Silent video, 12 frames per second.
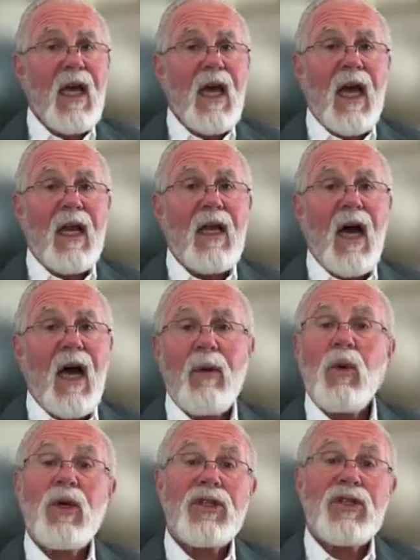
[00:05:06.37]
And I
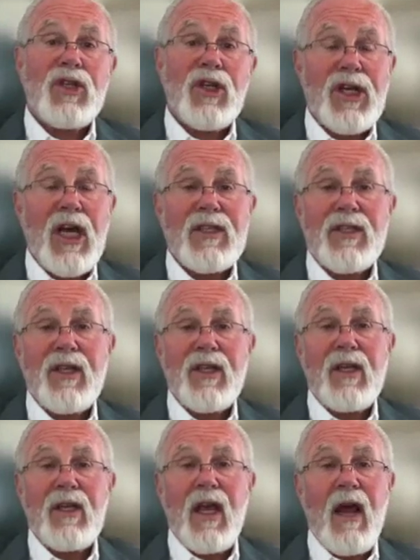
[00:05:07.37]
wouldn't suggest that
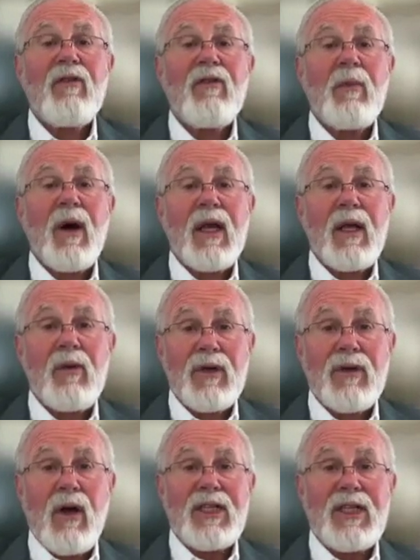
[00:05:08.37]
everybody with
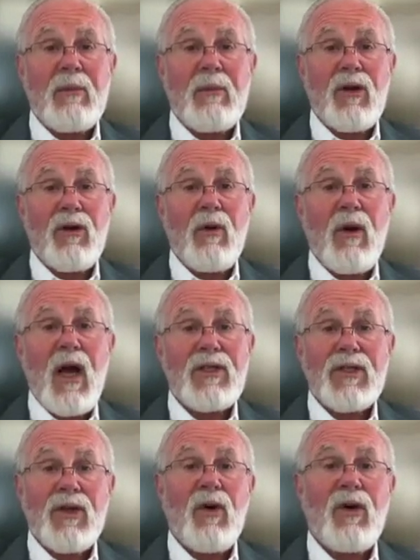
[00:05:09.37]
trigeminal neuralgia
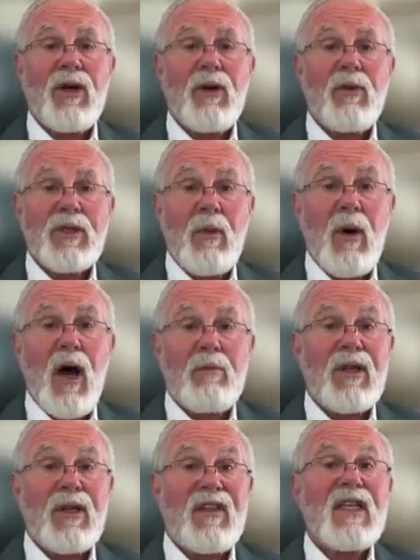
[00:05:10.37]
is going to respond,
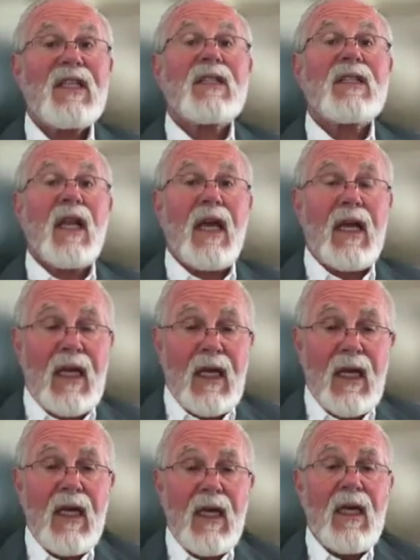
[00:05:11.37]
but this
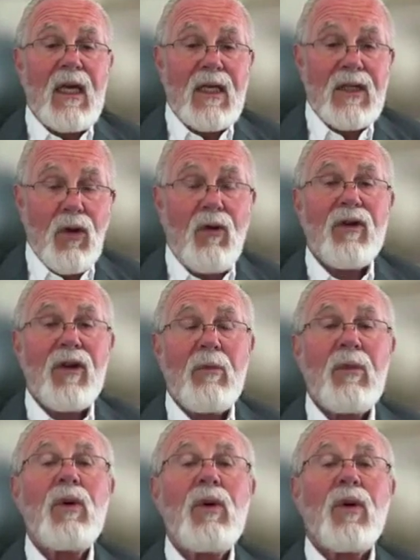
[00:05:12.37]
lady is over the
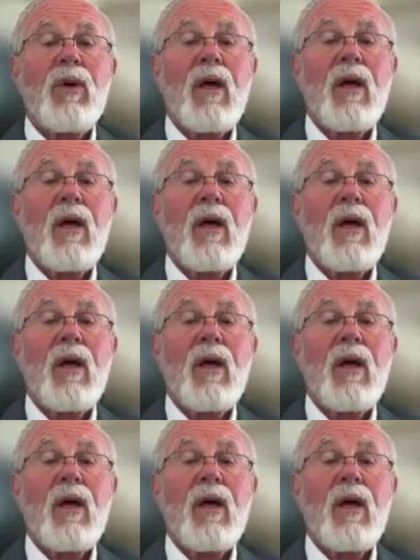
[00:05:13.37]
moon